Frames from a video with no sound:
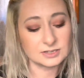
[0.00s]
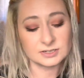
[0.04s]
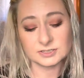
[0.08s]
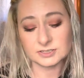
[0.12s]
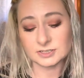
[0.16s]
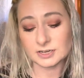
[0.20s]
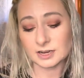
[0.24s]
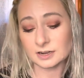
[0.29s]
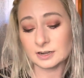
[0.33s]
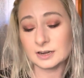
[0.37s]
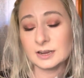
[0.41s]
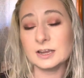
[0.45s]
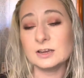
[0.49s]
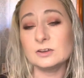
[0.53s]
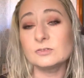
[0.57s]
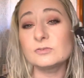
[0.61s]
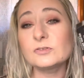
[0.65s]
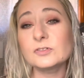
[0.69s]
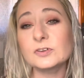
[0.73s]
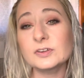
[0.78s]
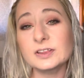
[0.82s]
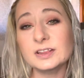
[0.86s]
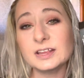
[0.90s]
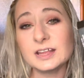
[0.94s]
done. And
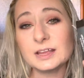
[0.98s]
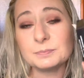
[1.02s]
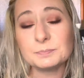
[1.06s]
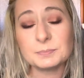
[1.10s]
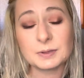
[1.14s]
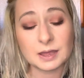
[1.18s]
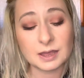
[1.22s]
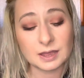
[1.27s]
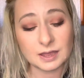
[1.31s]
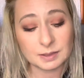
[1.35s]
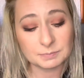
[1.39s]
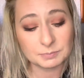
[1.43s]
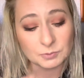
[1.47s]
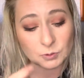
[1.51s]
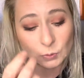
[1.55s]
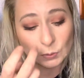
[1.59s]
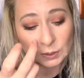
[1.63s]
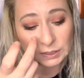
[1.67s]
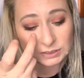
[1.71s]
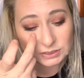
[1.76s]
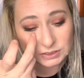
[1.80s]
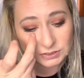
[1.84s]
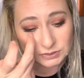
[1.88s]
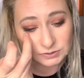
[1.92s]
for lip, I'm
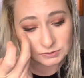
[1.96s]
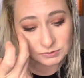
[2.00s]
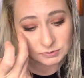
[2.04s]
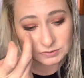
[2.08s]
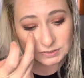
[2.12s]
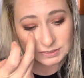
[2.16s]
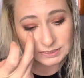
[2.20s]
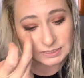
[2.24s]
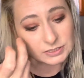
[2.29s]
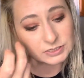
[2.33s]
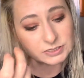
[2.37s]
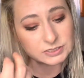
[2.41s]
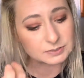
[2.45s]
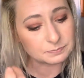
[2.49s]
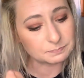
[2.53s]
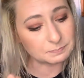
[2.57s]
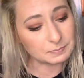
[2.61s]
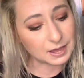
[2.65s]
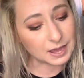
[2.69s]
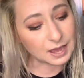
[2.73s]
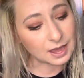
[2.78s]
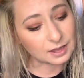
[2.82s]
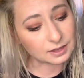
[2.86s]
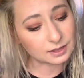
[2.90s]
going to use this
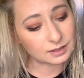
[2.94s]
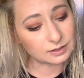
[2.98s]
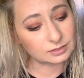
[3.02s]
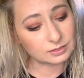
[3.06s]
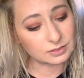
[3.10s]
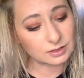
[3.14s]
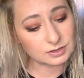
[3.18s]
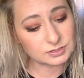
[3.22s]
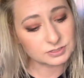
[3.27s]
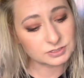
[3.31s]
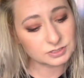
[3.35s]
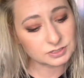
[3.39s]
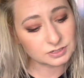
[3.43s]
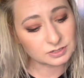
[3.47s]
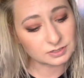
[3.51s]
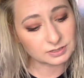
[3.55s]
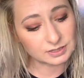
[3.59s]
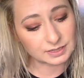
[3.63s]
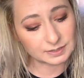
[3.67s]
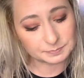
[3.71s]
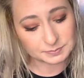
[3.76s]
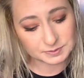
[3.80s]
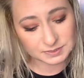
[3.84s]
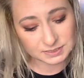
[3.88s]
MAC Luster
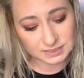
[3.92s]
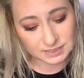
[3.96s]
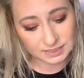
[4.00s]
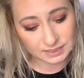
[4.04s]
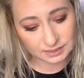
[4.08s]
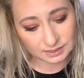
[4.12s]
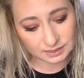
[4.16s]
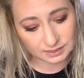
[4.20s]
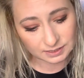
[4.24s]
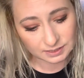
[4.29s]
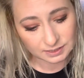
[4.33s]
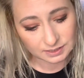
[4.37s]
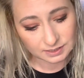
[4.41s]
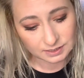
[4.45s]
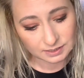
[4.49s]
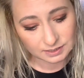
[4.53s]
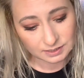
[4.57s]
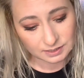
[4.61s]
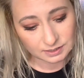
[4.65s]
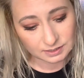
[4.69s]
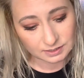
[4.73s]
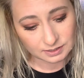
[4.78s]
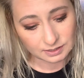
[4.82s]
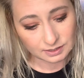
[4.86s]
Lipstick.
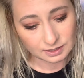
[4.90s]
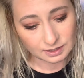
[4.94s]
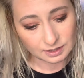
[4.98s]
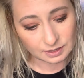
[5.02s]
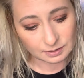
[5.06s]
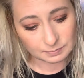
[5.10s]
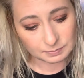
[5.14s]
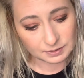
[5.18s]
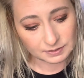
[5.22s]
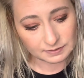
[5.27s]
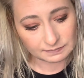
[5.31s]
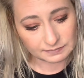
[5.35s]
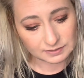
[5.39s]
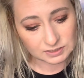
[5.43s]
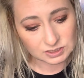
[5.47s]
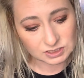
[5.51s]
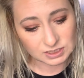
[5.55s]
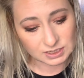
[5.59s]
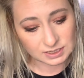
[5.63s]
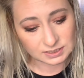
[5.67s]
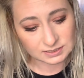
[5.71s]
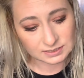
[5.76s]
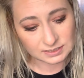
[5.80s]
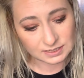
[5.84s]
I believe the
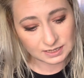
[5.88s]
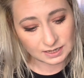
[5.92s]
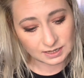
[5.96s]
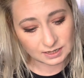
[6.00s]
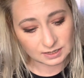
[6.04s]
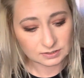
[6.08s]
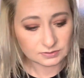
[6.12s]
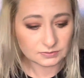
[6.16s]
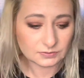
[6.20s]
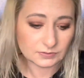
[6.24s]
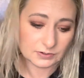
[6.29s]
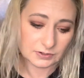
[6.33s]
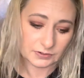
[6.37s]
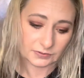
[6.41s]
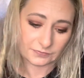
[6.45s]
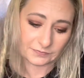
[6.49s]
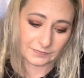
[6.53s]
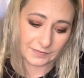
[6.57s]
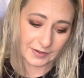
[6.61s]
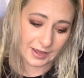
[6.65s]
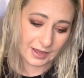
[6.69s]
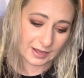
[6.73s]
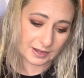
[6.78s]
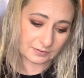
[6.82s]
shade's in
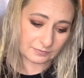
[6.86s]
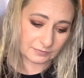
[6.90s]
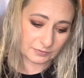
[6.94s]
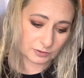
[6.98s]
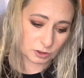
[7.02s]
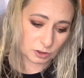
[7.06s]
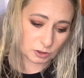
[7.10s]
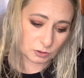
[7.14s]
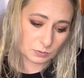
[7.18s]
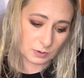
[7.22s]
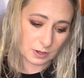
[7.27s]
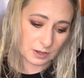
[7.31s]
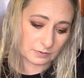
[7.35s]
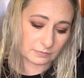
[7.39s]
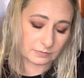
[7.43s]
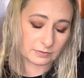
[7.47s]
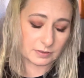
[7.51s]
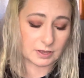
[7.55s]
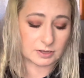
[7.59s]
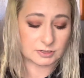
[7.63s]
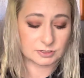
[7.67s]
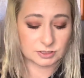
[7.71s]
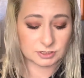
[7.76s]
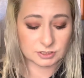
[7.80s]
512
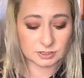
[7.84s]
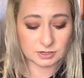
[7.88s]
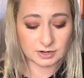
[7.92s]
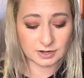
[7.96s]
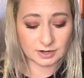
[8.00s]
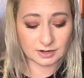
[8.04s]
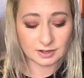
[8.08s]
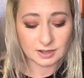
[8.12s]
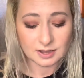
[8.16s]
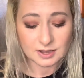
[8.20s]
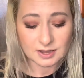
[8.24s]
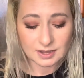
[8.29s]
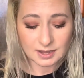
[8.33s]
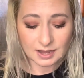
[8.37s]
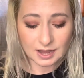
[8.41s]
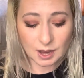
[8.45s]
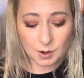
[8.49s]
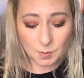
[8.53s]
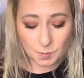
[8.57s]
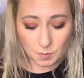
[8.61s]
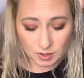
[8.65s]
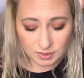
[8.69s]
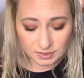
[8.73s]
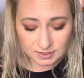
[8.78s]
Lustering. I
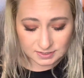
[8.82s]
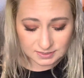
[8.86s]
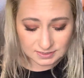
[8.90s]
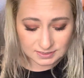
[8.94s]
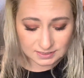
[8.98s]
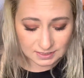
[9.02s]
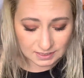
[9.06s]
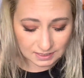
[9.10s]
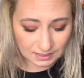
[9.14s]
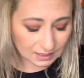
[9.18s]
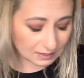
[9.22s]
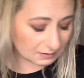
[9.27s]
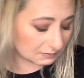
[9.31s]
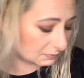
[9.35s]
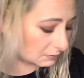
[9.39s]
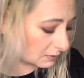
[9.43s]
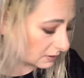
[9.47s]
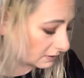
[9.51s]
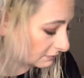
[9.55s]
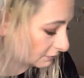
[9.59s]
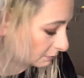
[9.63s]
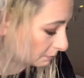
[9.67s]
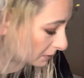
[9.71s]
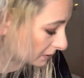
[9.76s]
won this in a giveaway
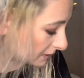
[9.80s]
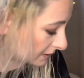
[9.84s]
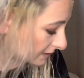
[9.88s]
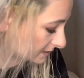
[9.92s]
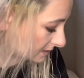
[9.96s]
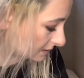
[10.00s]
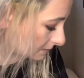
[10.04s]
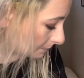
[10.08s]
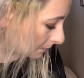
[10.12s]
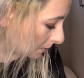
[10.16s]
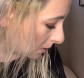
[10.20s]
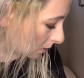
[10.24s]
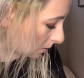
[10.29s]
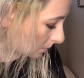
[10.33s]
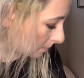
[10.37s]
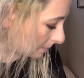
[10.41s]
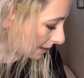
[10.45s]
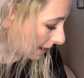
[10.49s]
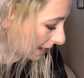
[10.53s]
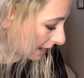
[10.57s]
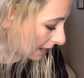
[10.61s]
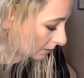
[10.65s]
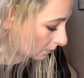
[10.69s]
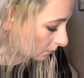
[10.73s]
from Melissa Pope.
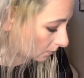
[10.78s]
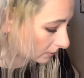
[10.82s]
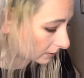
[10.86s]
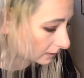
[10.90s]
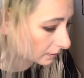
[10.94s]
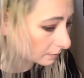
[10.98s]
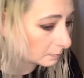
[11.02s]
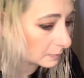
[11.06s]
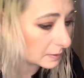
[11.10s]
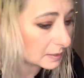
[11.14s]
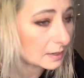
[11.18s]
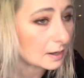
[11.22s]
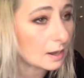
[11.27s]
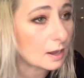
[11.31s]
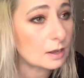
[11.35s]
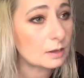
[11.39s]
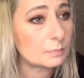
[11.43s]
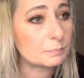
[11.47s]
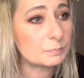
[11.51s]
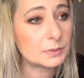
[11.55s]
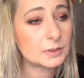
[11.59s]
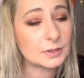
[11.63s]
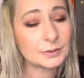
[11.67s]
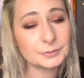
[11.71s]
I will be
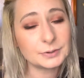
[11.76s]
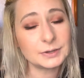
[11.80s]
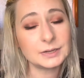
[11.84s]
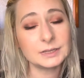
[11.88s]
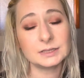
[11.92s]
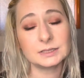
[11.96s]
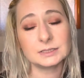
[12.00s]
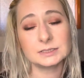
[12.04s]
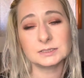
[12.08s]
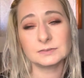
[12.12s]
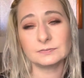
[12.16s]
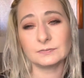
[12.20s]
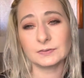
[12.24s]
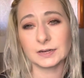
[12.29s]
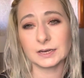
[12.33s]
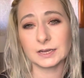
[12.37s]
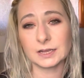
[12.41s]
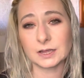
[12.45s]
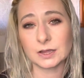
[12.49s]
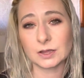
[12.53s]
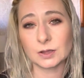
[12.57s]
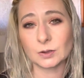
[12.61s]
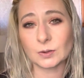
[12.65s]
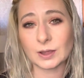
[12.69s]
uploading this
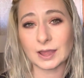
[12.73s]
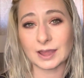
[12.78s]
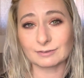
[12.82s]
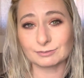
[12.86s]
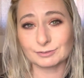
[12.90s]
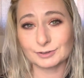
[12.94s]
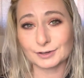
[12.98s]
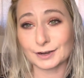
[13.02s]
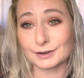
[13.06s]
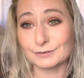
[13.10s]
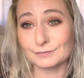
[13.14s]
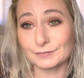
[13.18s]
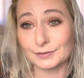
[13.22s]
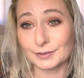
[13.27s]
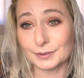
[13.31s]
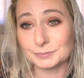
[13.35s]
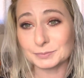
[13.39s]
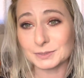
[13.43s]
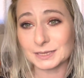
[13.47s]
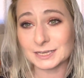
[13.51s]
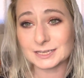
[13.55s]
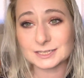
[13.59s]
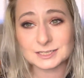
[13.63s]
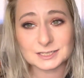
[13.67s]
video after I film
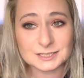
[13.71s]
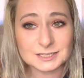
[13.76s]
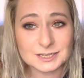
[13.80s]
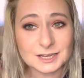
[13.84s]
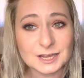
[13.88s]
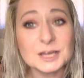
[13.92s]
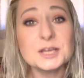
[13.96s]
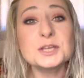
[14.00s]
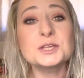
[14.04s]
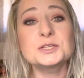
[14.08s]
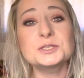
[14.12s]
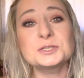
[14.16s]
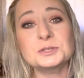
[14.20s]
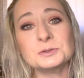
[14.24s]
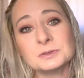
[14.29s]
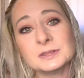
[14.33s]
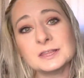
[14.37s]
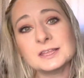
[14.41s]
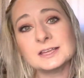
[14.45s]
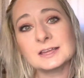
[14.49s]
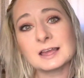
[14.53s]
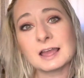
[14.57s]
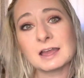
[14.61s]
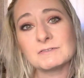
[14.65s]
this. So
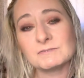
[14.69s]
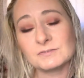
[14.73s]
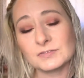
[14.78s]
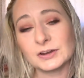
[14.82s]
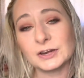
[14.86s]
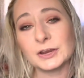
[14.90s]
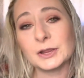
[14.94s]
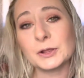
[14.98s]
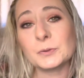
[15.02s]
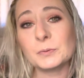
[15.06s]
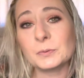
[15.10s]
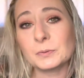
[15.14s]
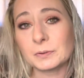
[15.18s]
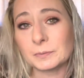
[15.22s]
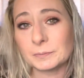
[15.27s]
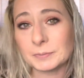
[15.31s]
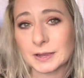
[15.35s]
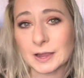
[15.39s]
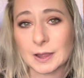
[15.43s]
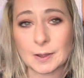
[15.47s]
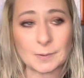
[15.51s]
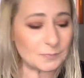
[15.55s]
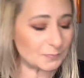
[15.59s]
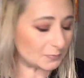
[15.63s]
that video will be
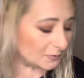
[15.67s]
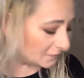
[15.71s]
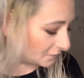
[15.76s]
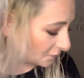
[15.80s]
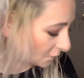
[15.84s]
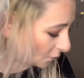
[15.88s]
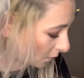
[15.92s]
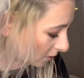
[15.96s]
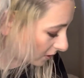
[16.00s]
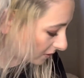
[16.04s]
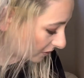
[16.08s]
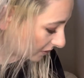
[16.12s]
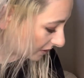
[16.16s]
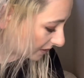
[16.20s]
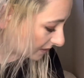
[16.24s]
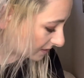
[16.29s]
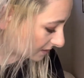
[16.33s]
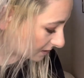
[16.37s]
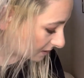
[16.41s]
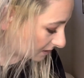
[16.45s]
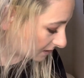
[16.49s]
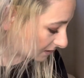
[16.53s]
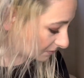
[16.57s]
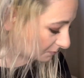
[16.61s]
up before
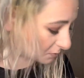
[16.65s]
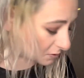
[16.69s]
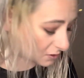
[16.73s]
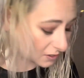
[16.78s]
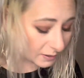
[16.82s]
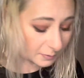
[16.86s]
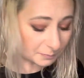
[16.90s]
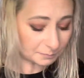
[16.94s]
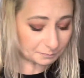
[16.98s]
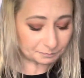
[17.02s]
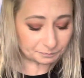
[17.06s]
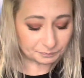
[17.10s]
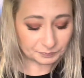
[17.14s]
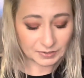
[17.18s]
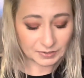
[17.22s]
this one.